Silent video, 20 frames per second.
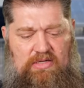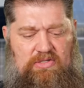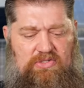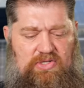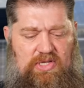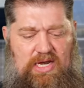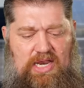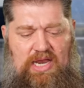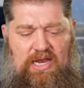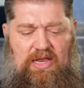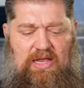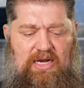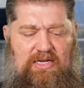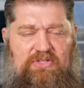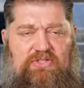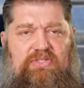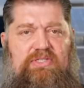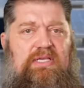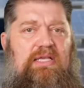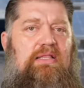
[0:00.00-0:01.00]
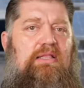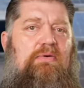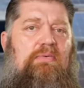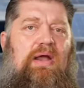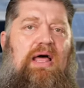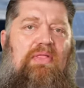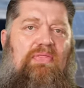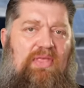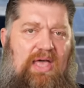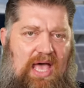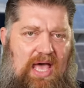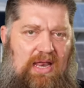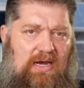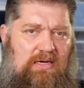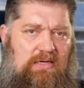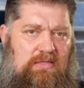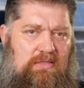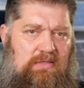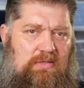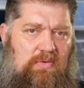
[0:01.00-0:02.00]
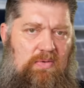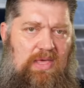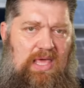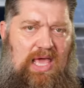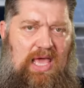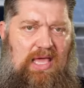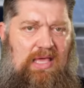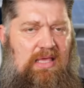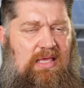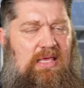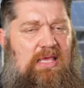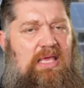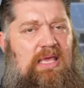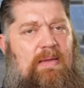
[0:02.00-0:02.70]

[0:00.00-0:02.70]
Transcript: So now you're going to seal around that, okay?